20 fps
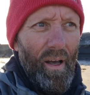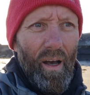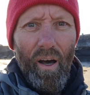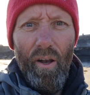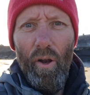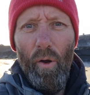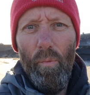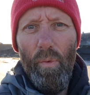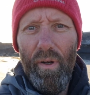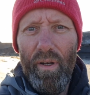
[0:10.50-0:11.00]
a
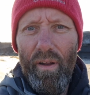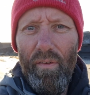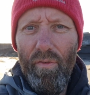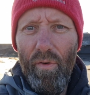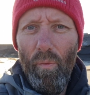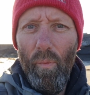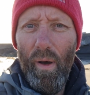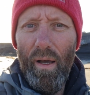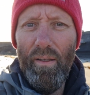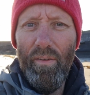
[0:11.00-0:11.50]
number of
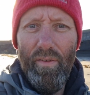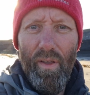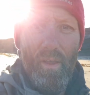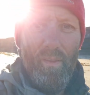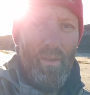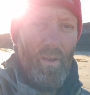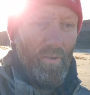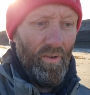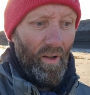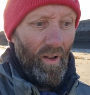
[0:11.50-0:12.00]
different ways.
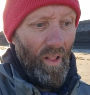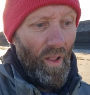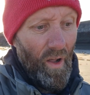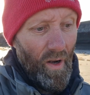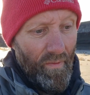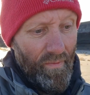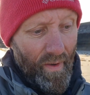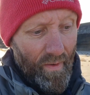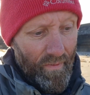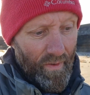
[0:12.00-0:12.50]
There's a lot
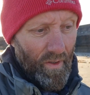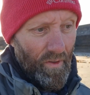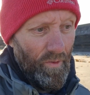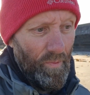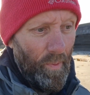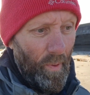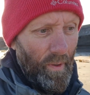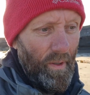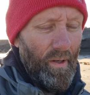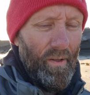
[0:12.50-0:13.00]
of evidence
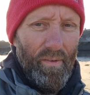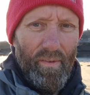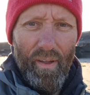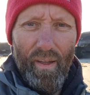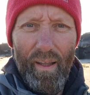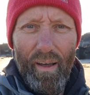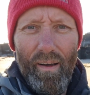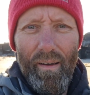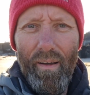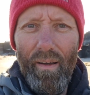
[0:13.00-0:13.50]
pointing
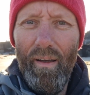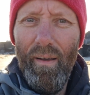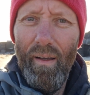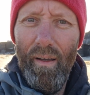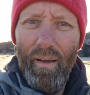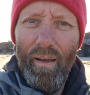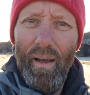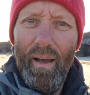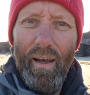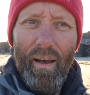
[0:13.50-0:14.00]
to
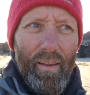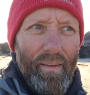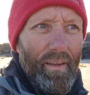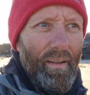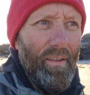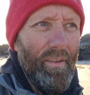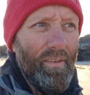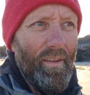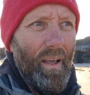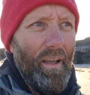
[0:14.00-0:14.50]
that
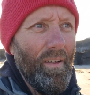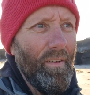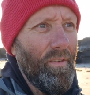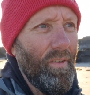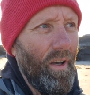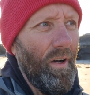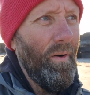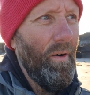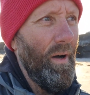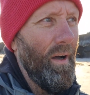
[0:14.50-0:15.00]
these days.
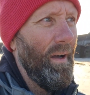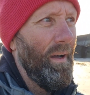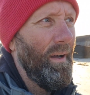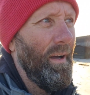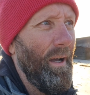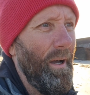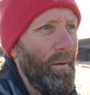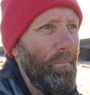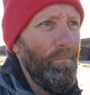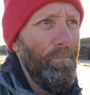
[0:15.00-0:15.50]
So,
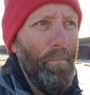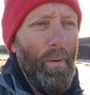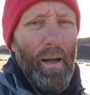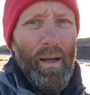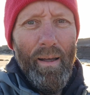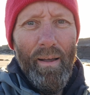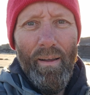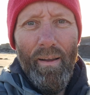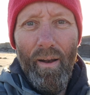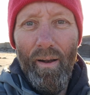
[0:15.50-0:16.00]
you
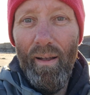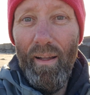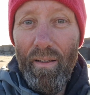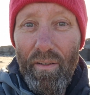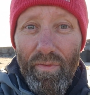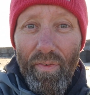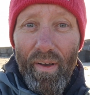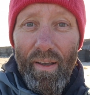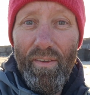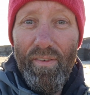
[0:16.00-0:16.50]
know, let's
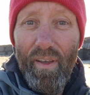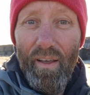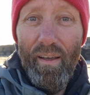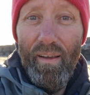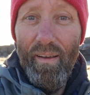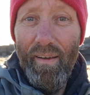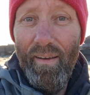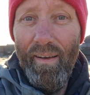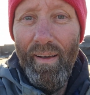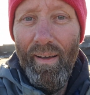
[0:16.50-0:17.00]
face it,
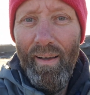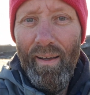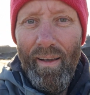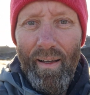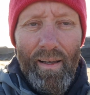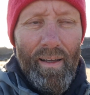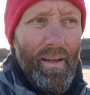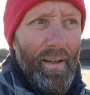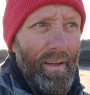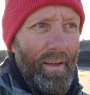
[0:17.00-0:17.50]

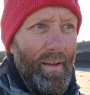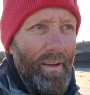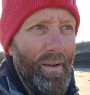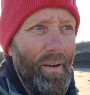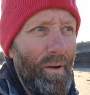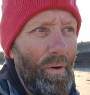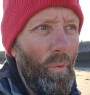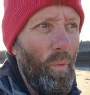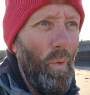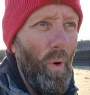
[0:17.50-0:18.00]

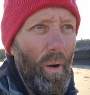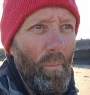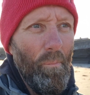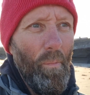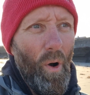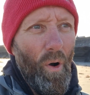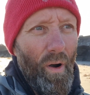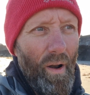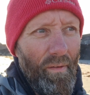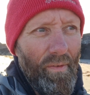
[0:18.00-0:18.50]
what
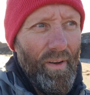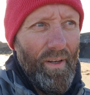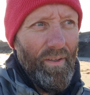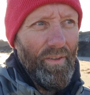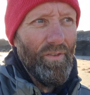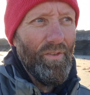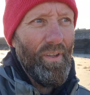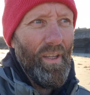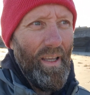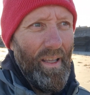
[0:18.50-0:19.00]
more
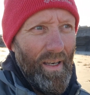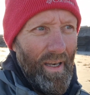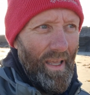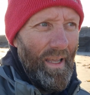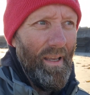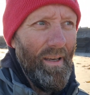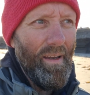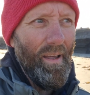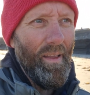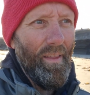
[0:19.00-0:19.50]
evidence do you
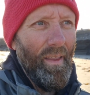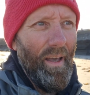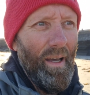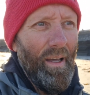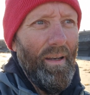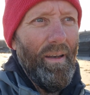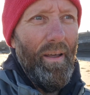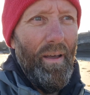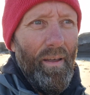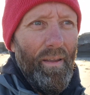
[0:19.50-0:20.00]
need
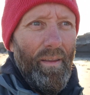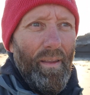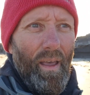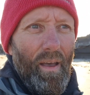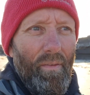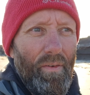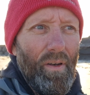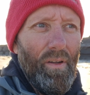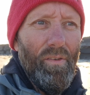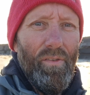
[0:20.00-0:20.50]
than the
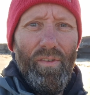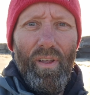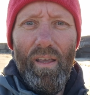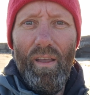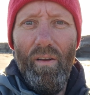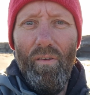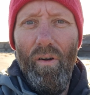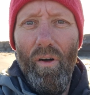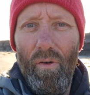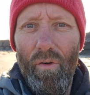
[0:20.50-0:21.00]
evidence that
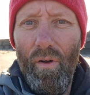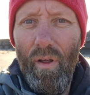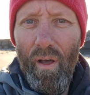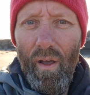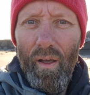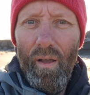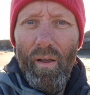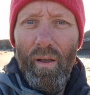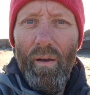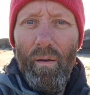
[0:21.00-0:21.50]
your own
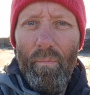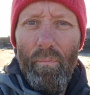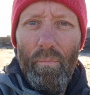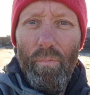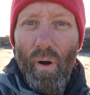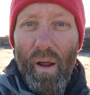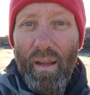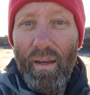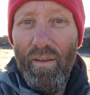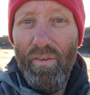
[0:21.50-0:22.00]

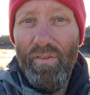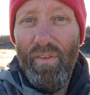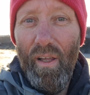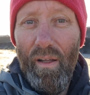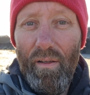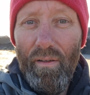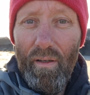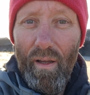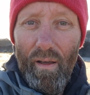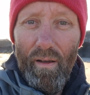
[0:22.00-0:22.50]
brain is
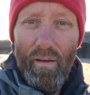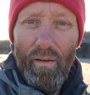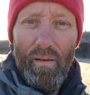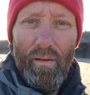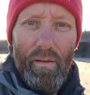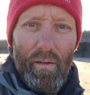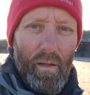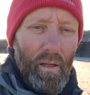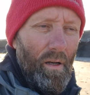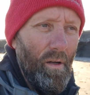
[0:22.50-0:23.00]
telling you,
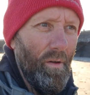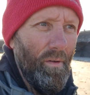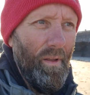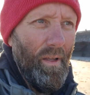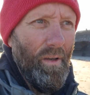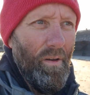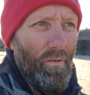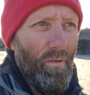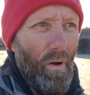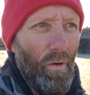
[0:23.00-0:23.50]
you know,
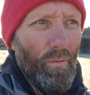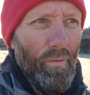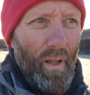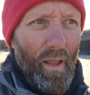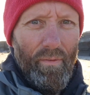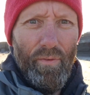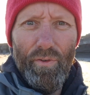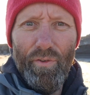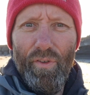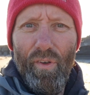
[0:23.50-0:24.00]
than your own
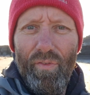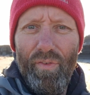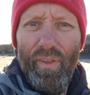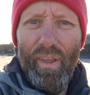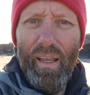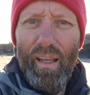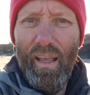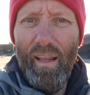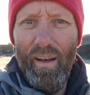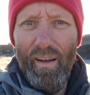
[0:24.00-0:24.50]
levels of
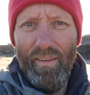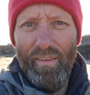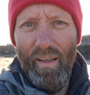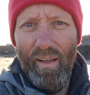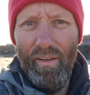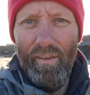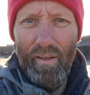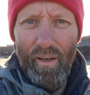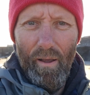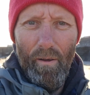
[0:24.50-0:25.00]
thinking are
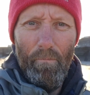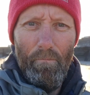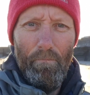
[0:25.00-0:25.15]
telling you,